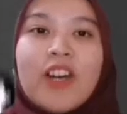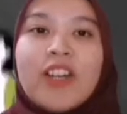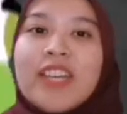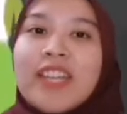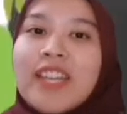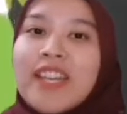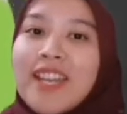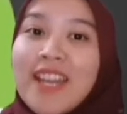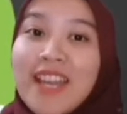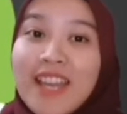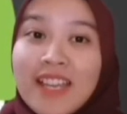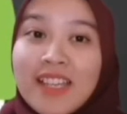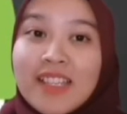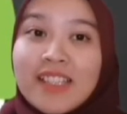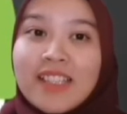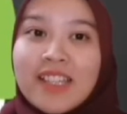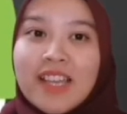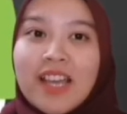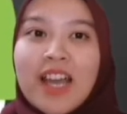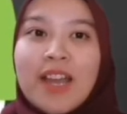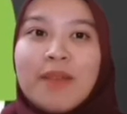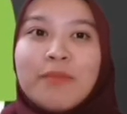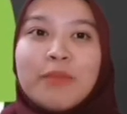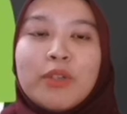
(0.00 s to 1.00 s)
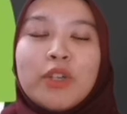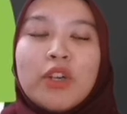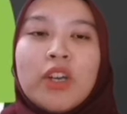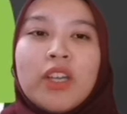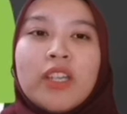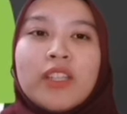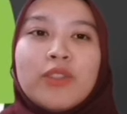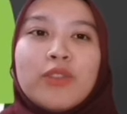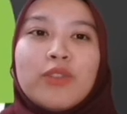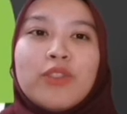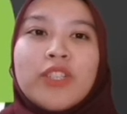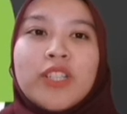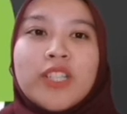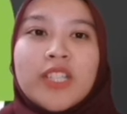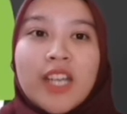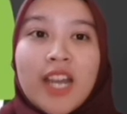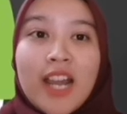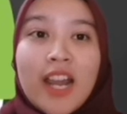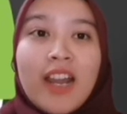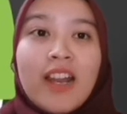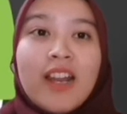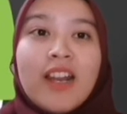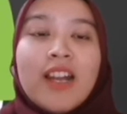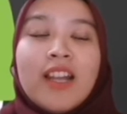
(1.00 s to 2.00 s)
Okay, next I'm going to
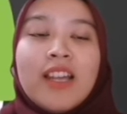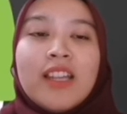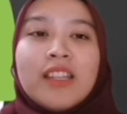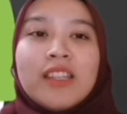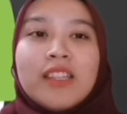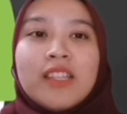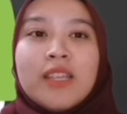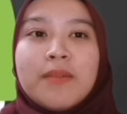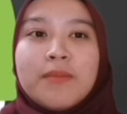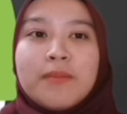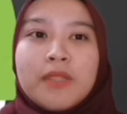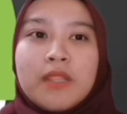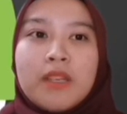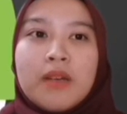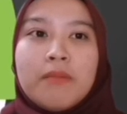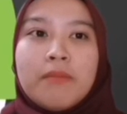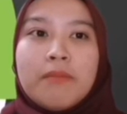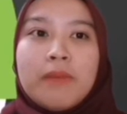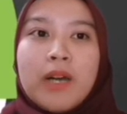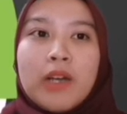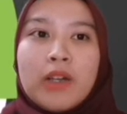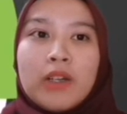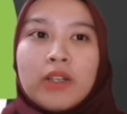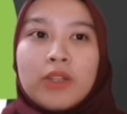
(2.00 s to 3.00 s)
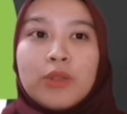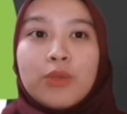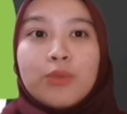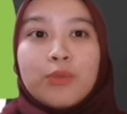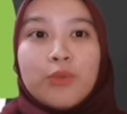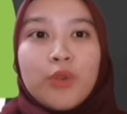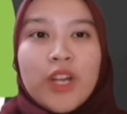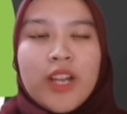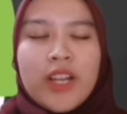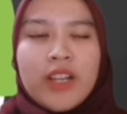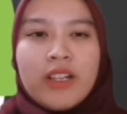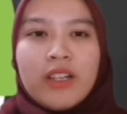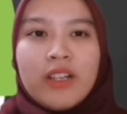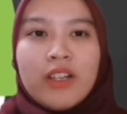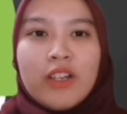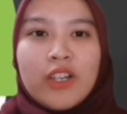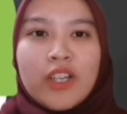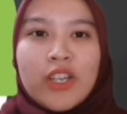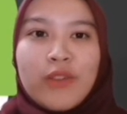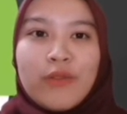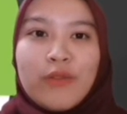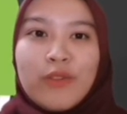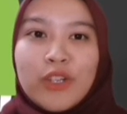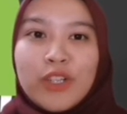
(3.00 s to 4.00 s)
share tips about group
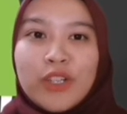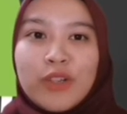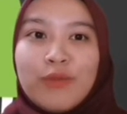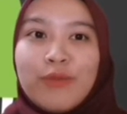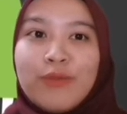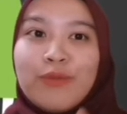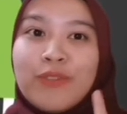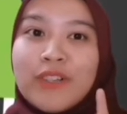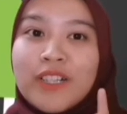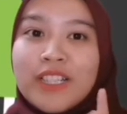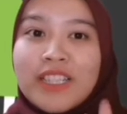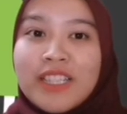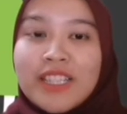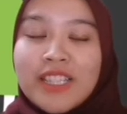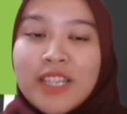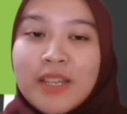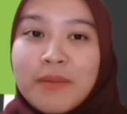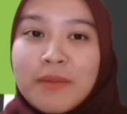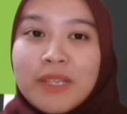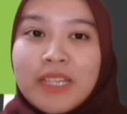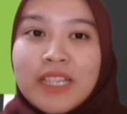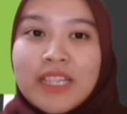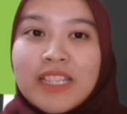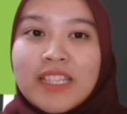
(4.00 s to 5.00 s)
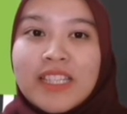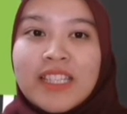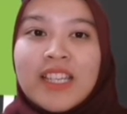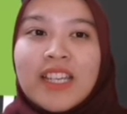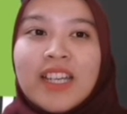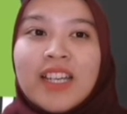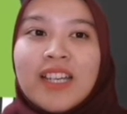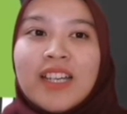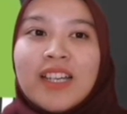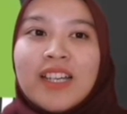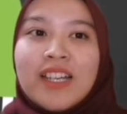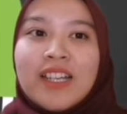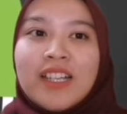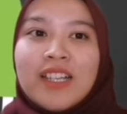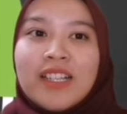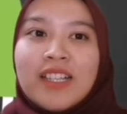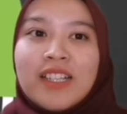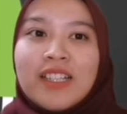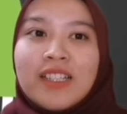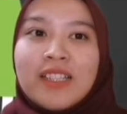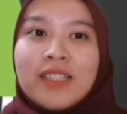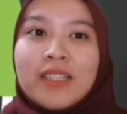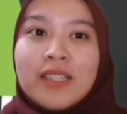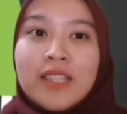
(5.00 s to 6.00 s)
1. Okay, for the first tip is
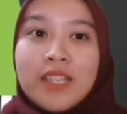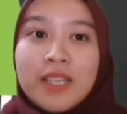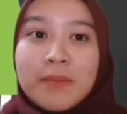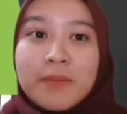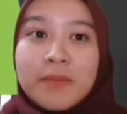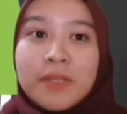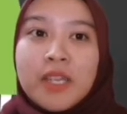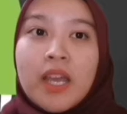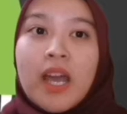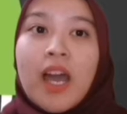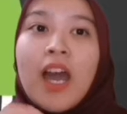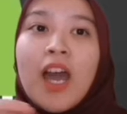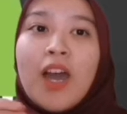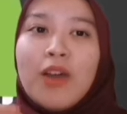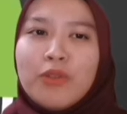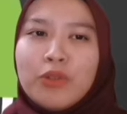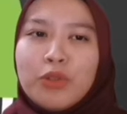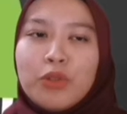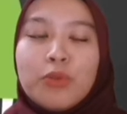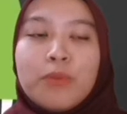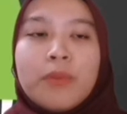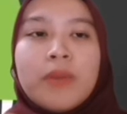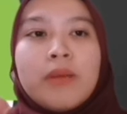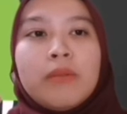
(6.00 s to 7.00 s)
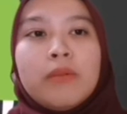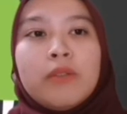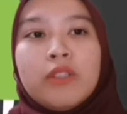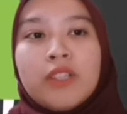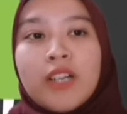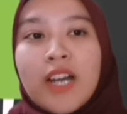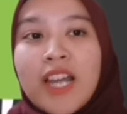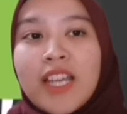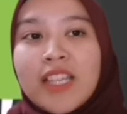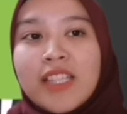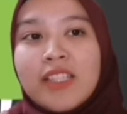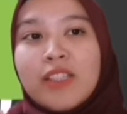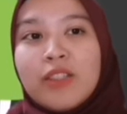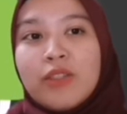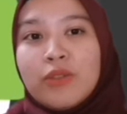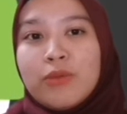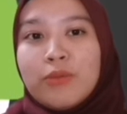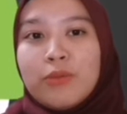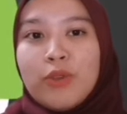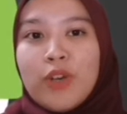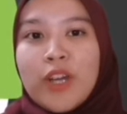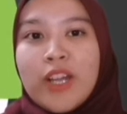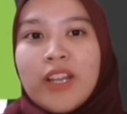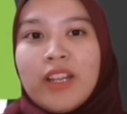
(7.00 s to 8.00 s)
tips how to memorize
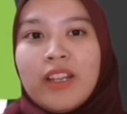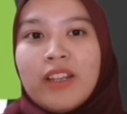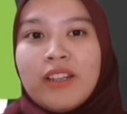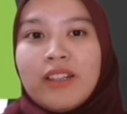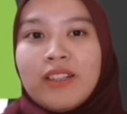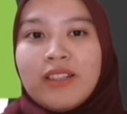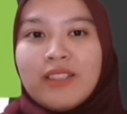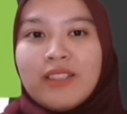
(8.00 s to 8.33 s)
group 1.